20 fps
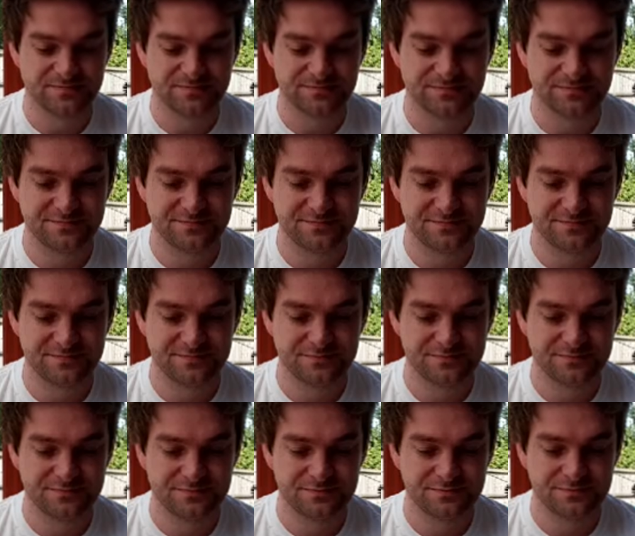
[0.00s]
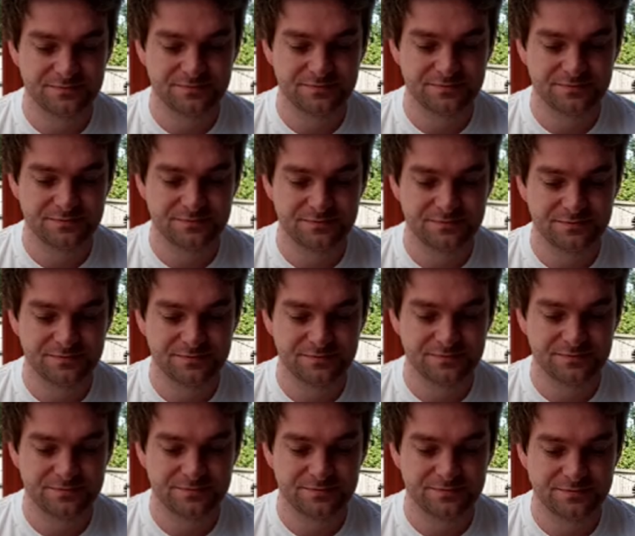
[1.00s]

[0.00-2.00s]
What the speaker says: No one is speaking in this clip.